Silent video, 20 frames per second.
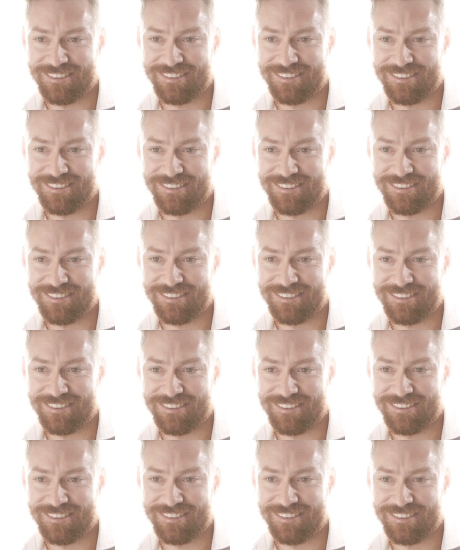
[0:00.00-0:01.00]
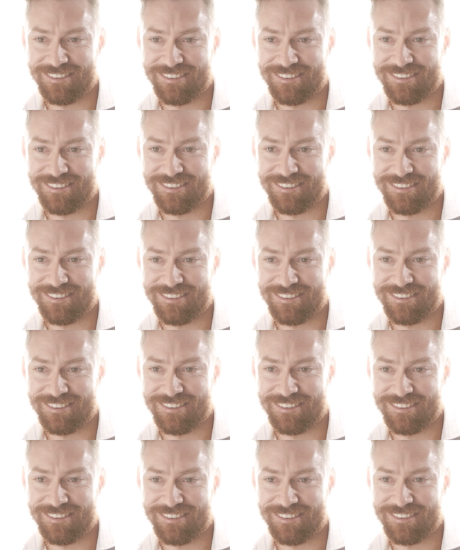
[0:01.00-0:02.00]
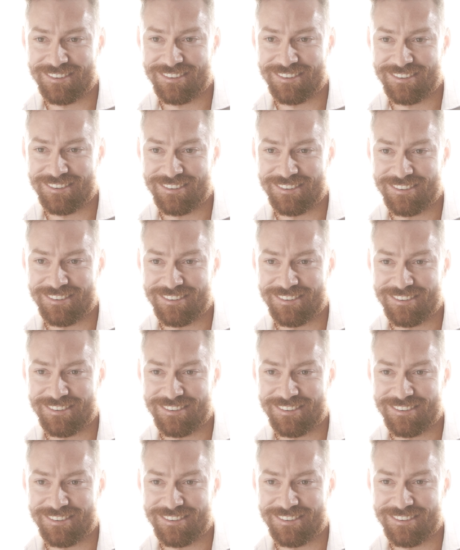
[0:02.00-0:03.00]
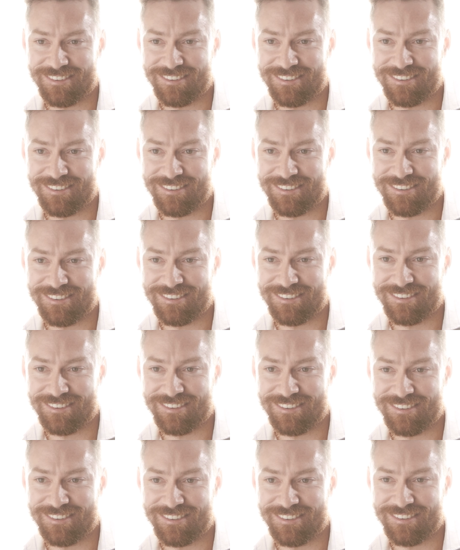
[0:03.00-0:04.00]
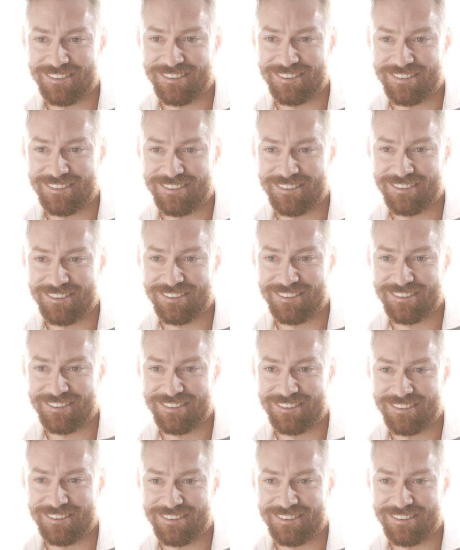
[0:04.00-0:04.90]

[no speech]